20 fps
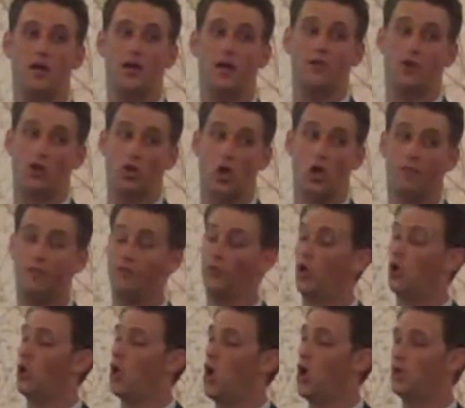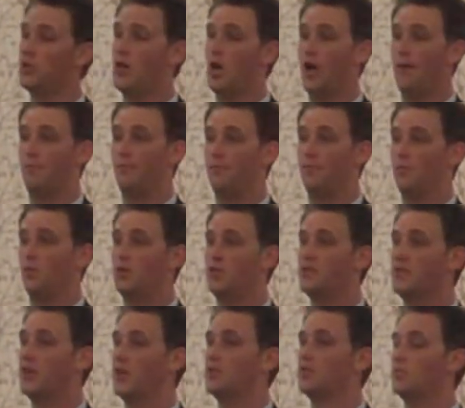And they're gone for a long time. When
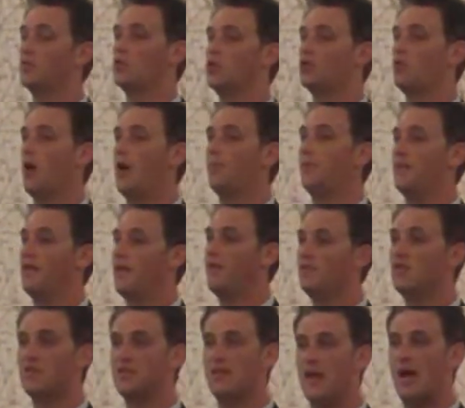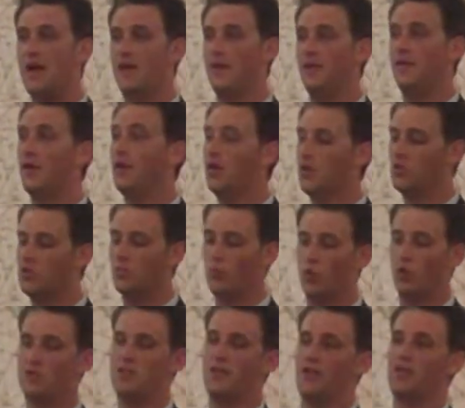these customers drop it, they've decided
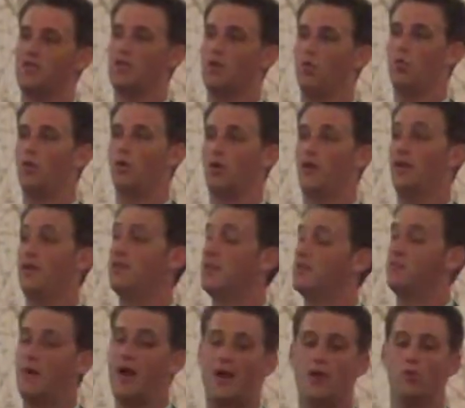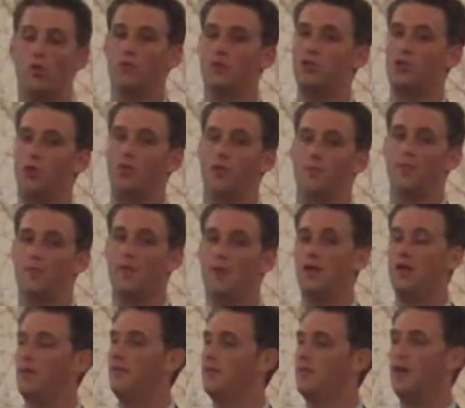sports tickets don't work. It doesn't matter what we show them.
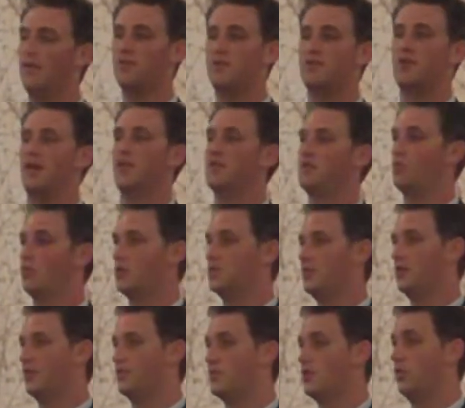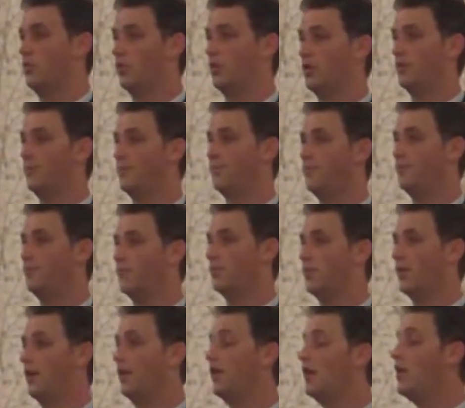They've decided sports tickets don't work.
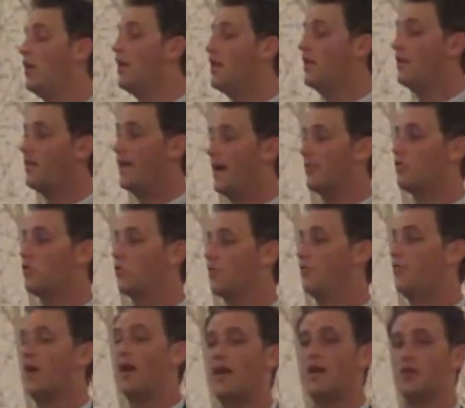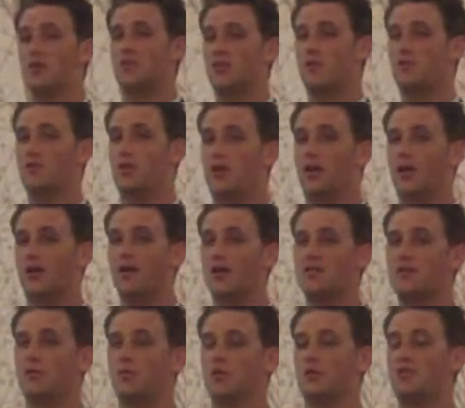Right? That's where we're finding ourselves with a lot of
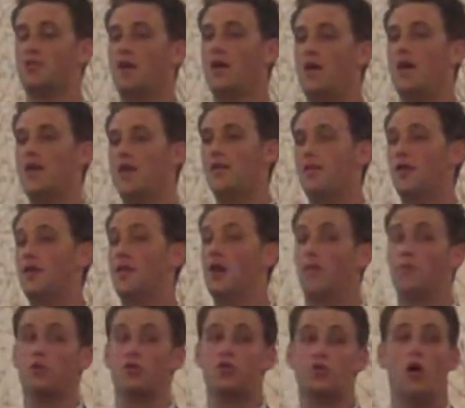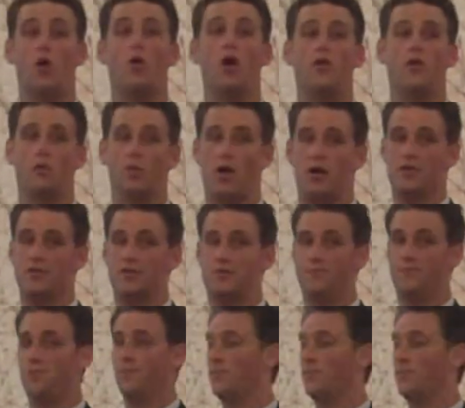customers. The numbers show otherwise.